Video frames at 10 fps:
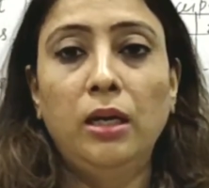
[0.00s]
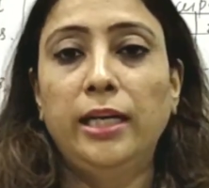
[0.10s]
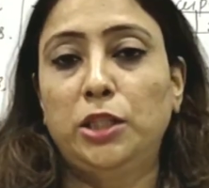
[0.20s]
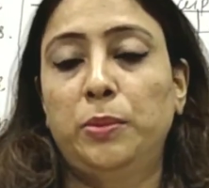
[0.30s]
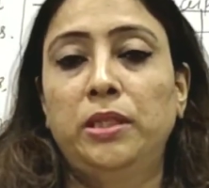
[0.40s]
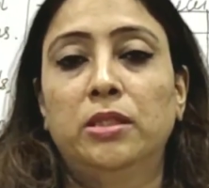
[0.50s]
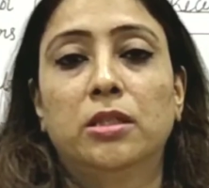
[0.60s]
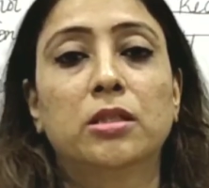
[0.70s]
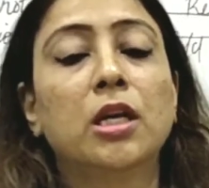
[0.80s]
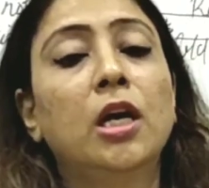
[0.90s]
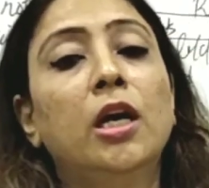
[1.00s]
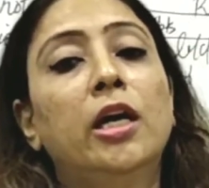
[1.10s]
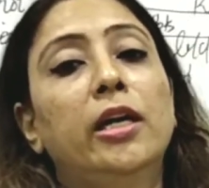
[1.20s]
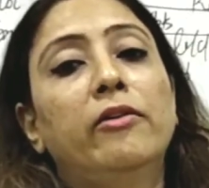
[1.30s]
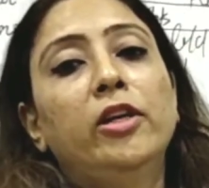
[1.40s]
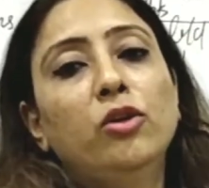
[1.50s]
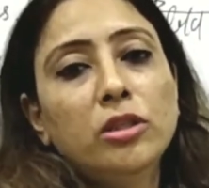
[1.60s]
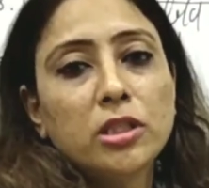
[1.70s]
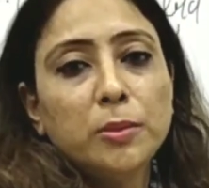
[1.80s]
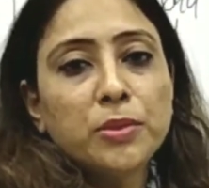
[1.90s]
expenses? Revenue
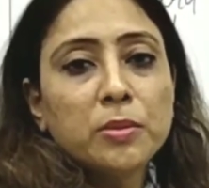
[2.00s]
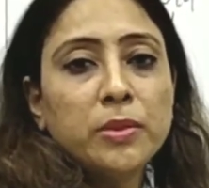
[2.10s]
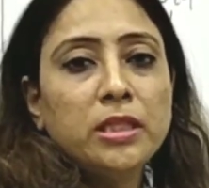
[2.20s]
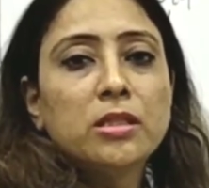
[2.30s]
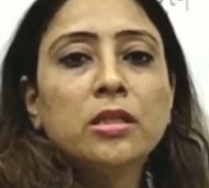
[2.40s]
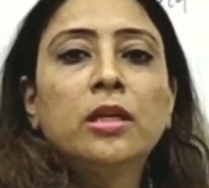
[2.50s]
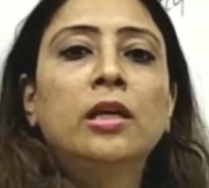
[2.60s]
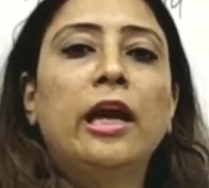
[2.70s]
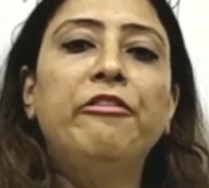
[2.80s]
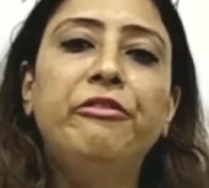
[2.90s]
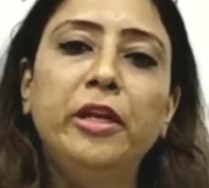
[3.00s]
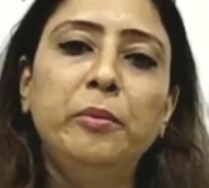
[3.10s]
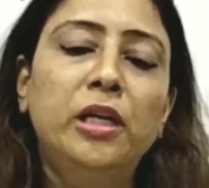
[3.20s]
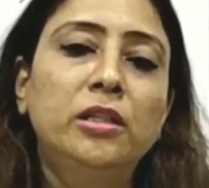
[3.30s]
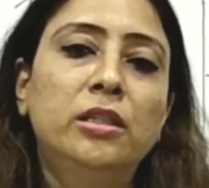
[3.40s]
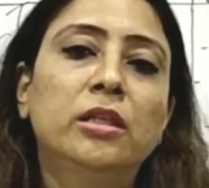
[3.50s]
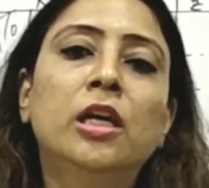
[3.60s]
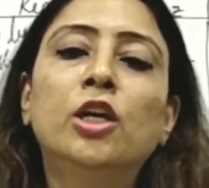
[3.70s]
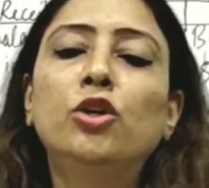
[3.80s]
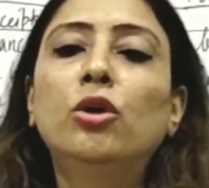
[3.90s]
receipts means every
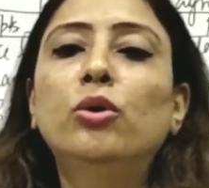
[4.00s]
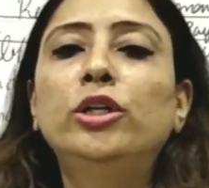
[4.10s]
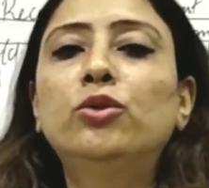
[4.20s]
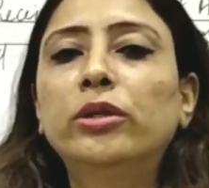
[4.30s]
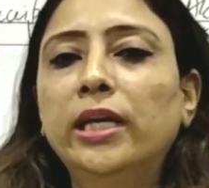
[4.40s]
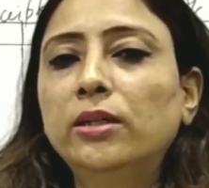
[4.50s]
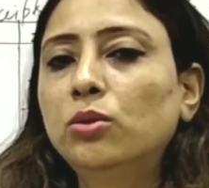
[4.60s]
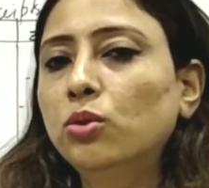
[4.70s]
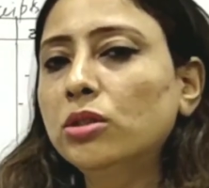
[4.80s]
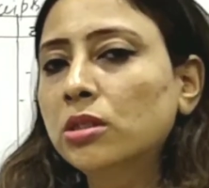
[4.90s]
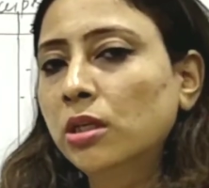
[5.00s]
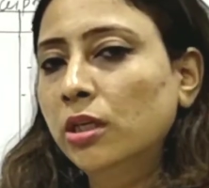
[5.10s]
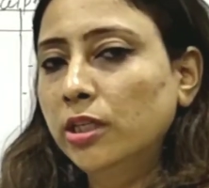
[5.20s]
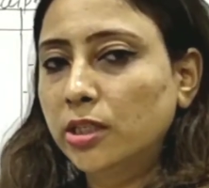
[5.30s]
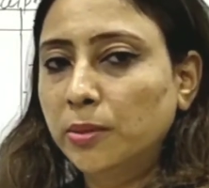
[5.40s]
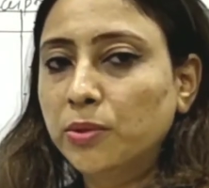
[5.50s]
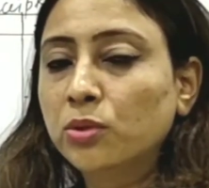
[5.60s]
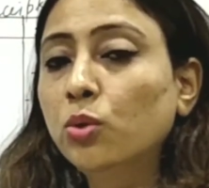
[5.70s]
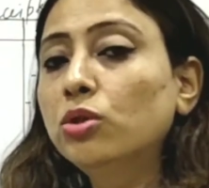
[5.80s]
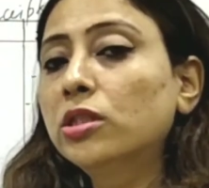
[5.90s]
month you are going to get those
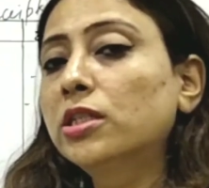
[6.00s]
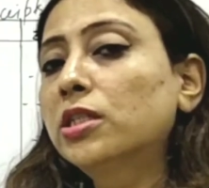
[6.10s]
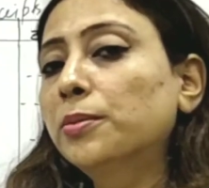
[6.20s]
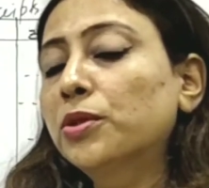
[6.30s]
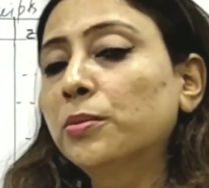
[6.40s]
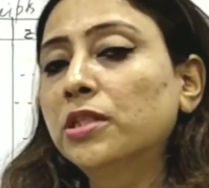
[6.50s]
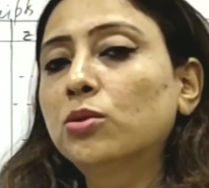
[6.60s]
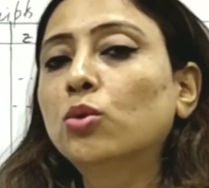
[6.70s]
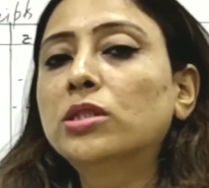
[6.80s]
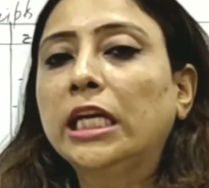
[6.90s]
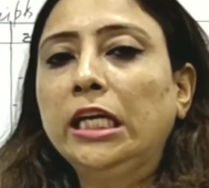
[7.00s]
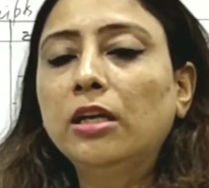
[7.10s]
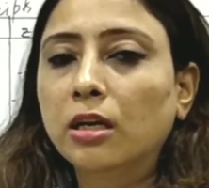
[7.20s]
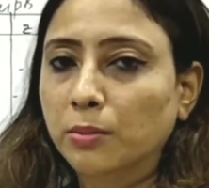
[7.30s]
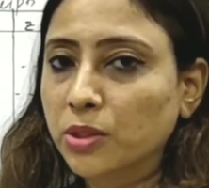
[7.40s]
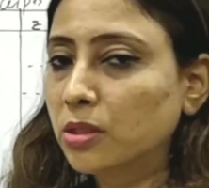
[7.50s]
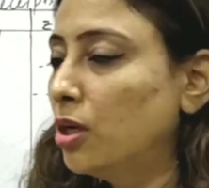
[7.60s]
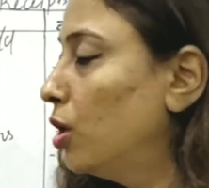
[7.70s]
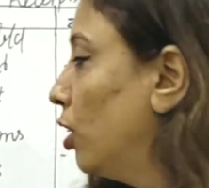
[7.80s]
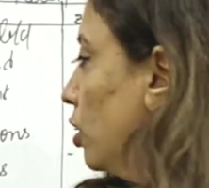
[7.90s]
receipts. Those receipts means those
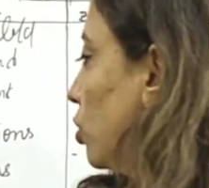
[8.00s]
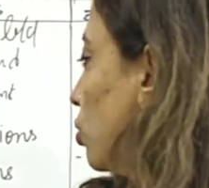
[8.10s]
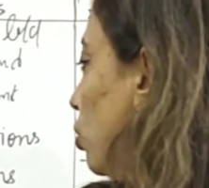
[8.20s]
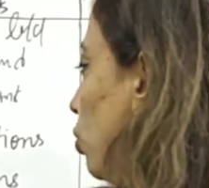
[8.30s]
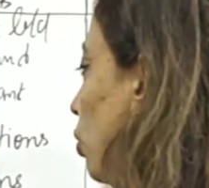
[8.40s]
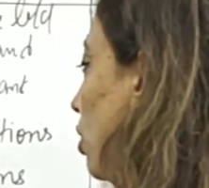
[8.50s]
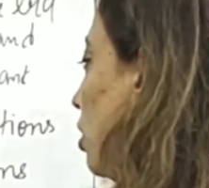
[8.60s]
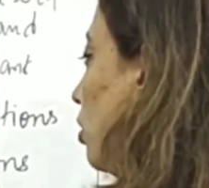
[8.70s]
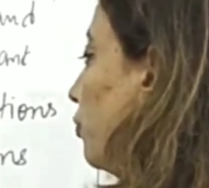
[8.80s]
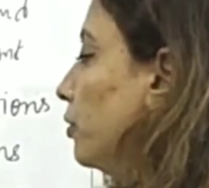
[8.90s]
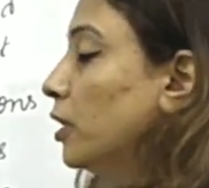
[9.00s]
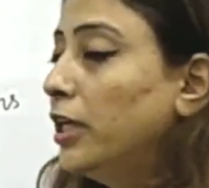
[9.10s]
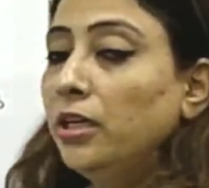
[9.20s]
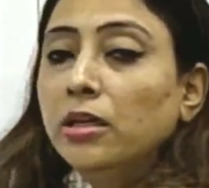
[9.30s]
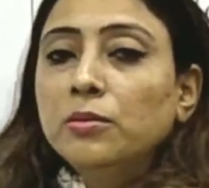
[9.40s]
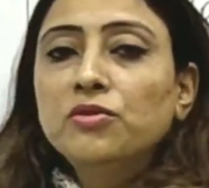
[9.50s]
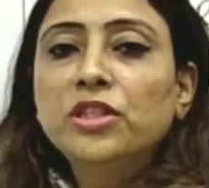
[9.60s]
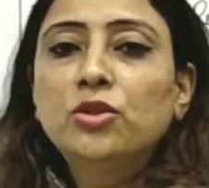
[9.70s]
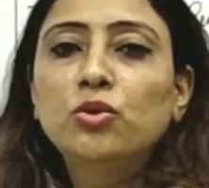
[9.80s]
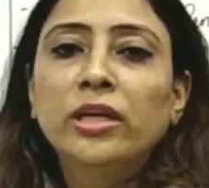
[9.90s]
incomes. So, with the incomes
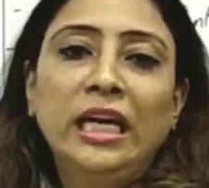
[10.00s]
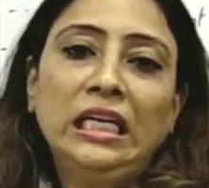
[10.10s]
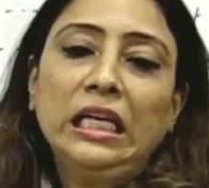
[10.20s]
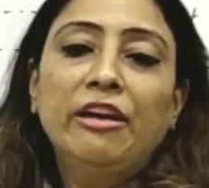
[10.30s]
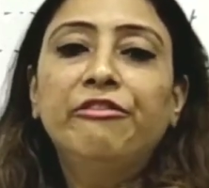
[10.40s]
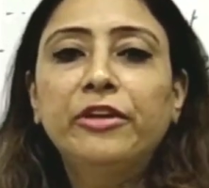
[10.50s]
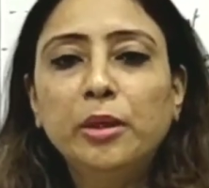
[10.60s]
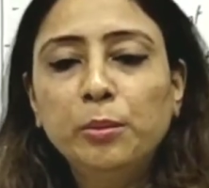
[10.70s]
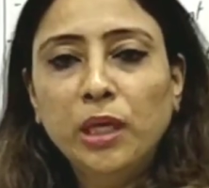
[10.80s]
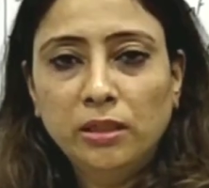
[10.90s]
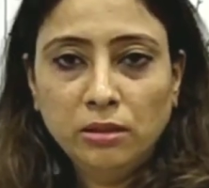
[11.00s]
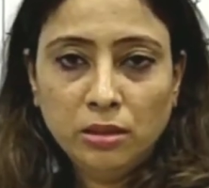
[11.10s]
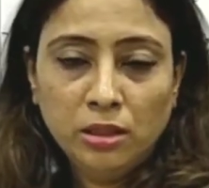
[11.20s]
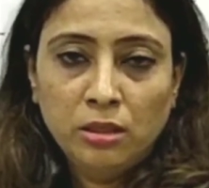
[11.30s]
which you get every month